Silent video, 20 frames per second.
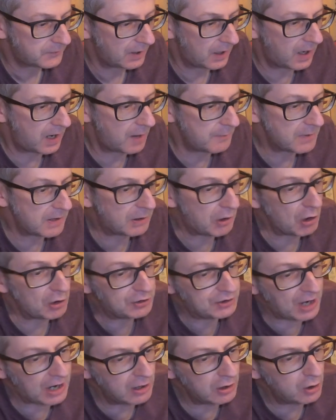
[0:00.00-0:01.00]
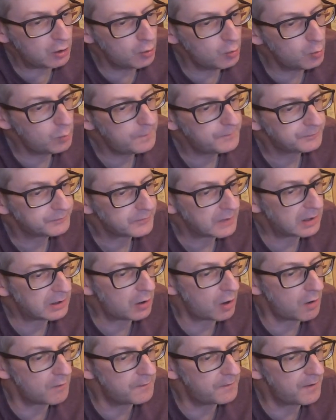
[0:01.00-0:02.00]
They've got a Dunkel, they've
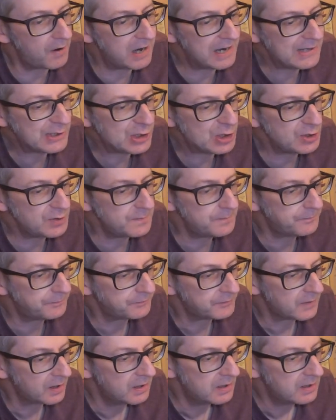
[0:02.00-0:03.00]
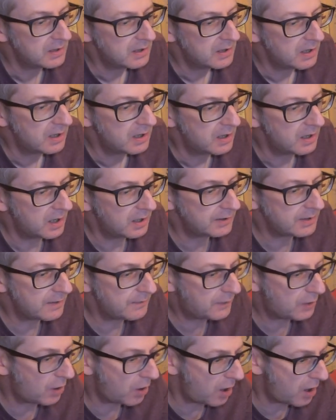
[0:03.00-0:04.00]
got a Weizen, and
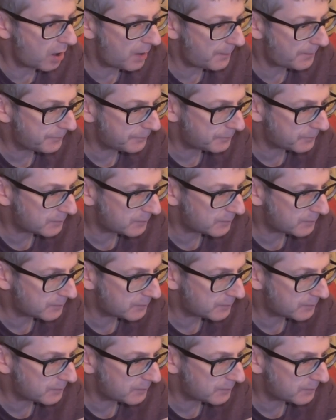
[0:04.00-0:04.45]
they've got a